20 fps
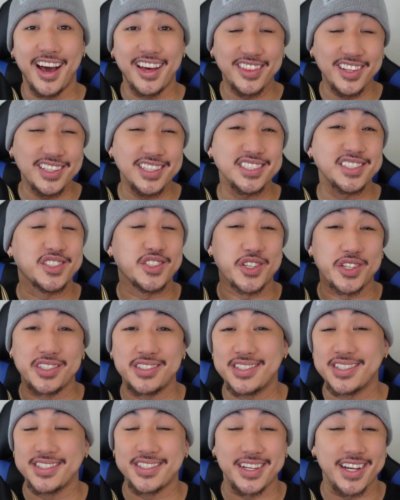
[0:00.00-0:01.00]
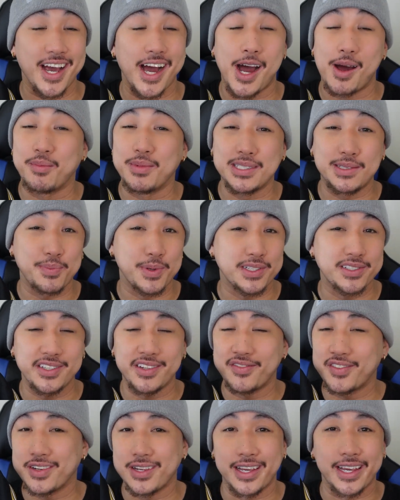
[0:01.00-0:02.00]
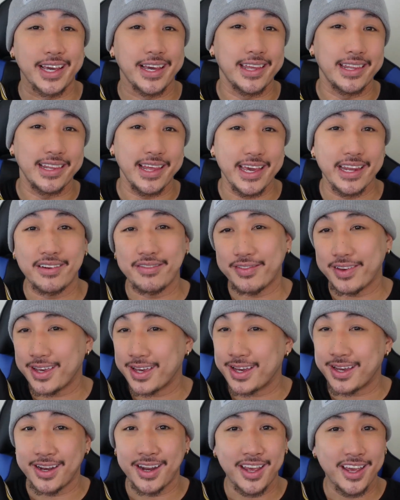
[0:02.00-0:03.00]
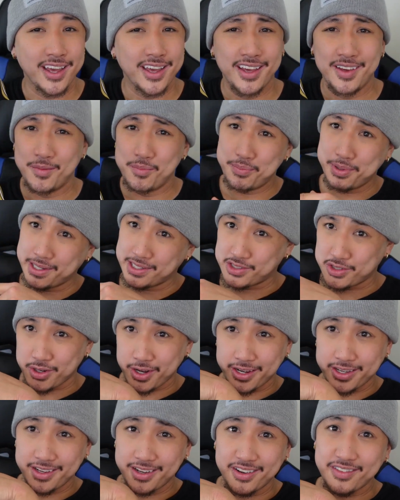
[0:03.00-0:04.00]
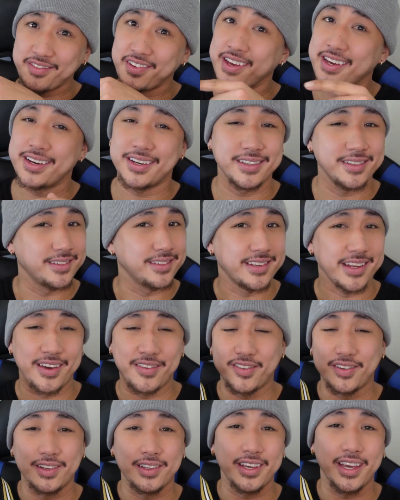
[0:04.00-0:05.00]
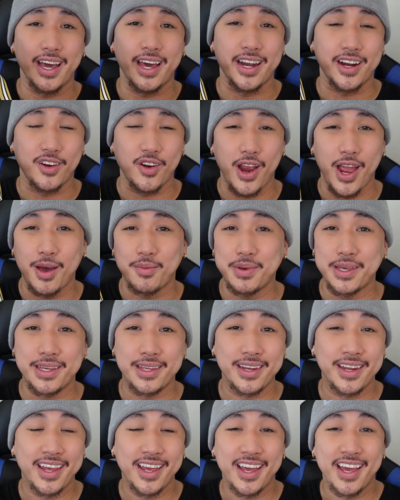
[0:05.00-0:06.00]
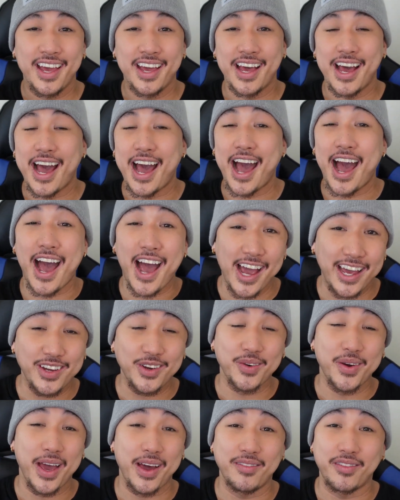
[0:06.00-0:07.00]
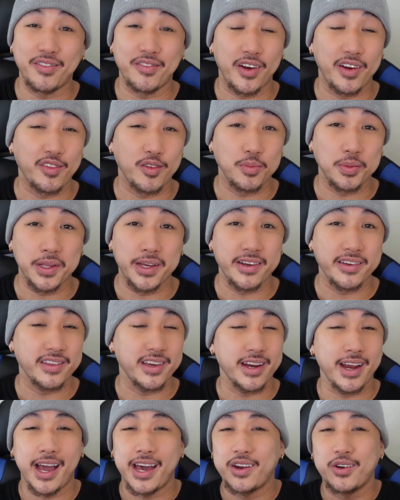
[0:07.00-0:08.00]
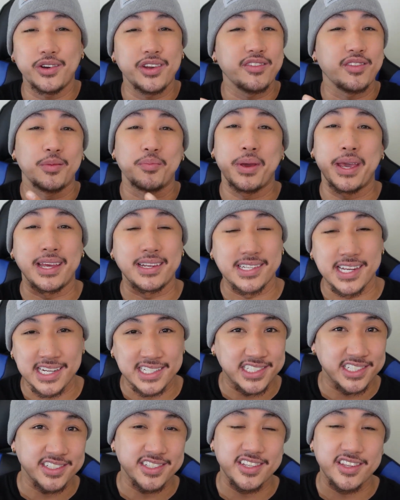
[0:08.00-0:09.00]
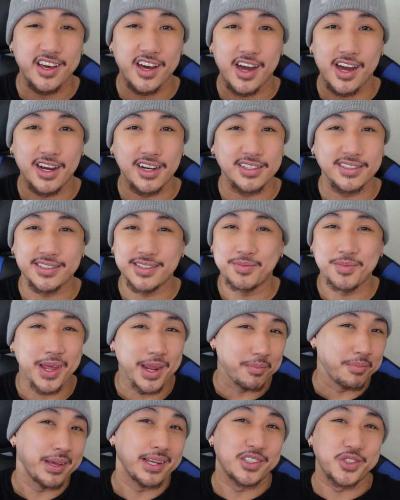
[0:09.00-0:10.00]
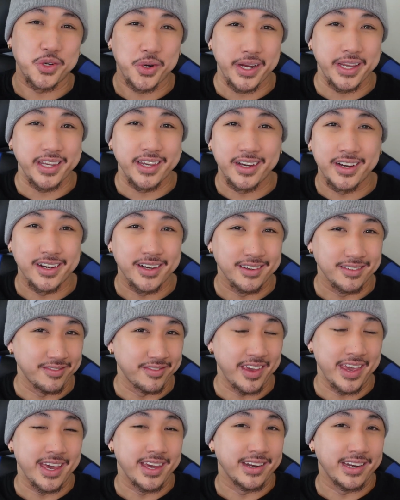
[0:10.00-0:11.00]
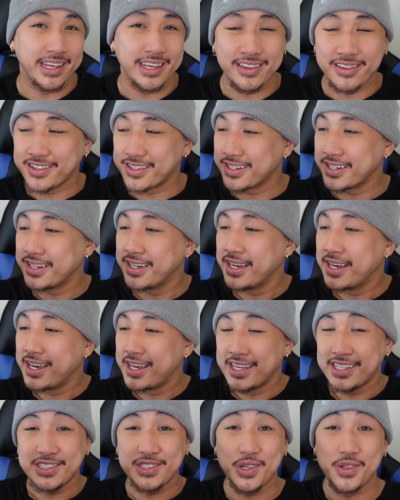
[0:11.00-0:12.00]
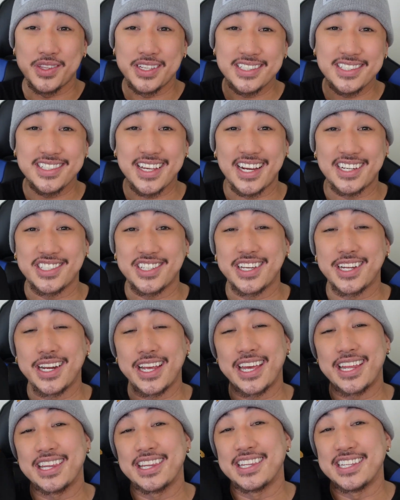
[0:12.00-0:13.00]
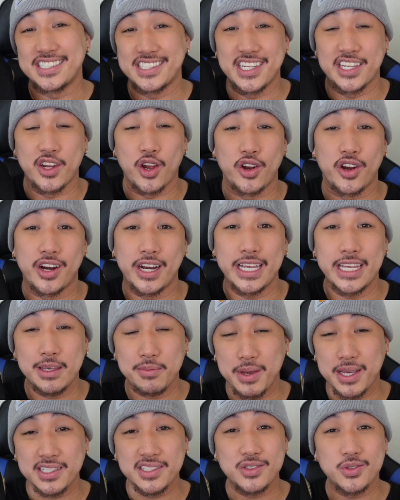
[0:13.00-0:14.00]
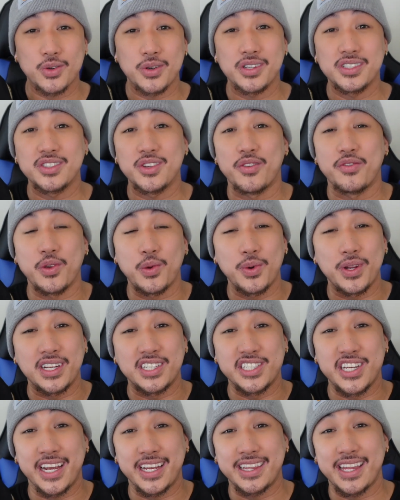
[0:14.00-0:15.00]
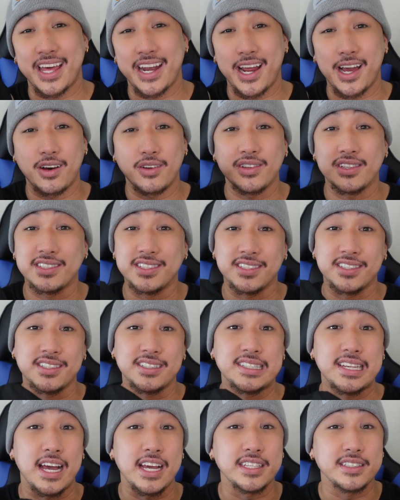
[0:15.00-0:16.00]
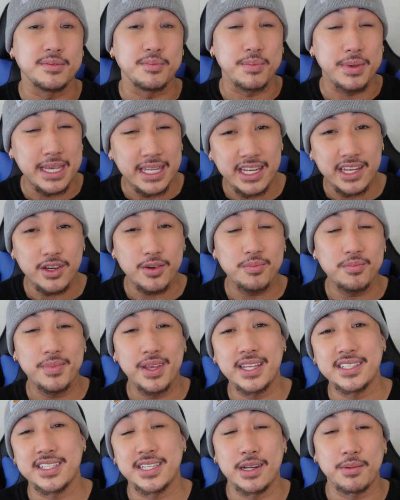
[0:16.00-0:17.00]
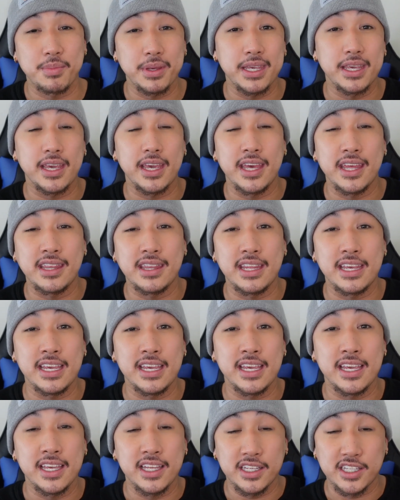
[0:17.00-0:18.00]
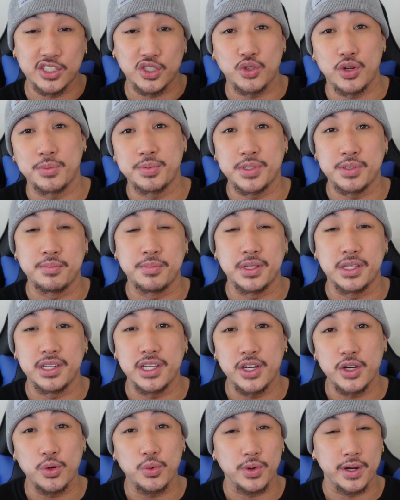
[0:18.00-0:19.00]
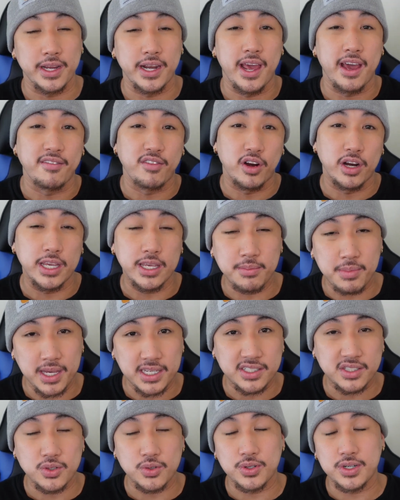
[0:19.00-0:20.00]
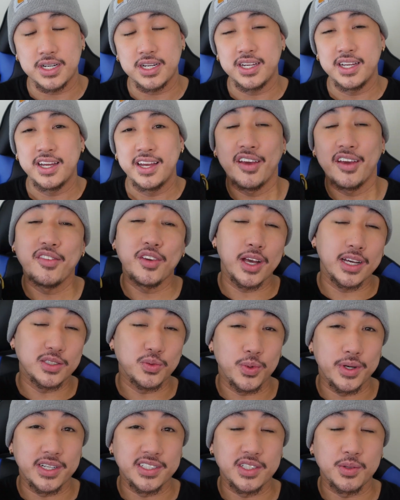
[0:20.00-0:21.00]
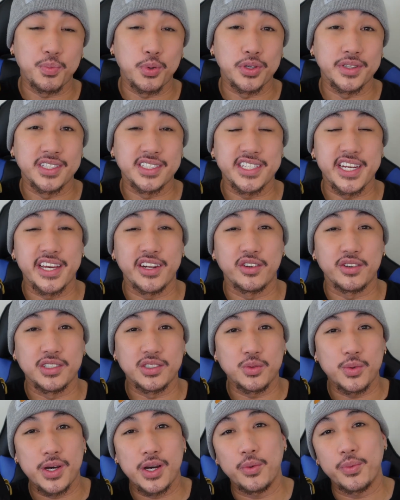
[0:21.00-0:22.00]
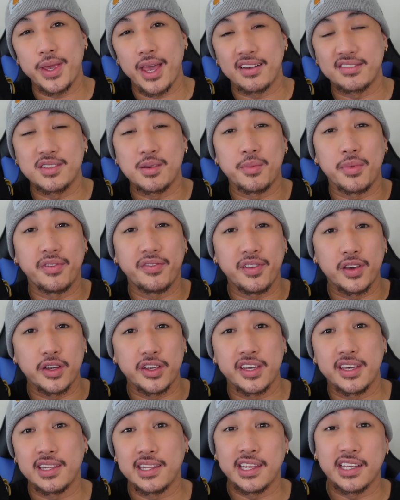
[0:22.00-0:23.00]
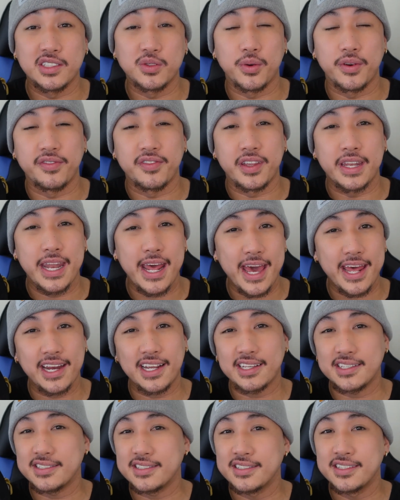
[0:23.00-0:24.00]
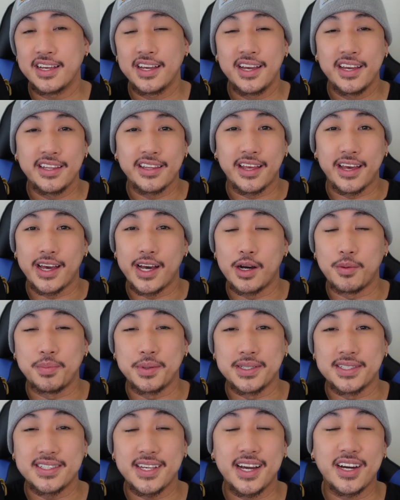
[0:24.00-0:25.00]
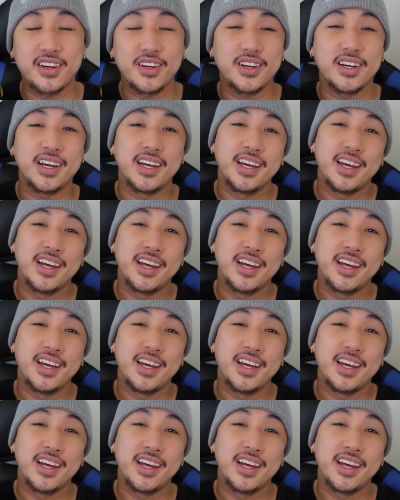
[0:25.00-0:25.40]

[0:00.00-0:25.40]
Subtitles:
I think this jersey is a cop, especially if you're like an Atlanta fan, big Trae Young fan, definitely gotta grab it. I don't have a favorite player there. I don't even pay attention to the Hawks. I'm not a big Trae Young fan either. So this is actually gonna get listed on our eBay store. So if you wanna check that out, this is a size medium. It's gonna be in the description below. We're gonna have our eBay store. If you guys wanna support the channel as well, we have some affiliate links with Fanatics that help us out.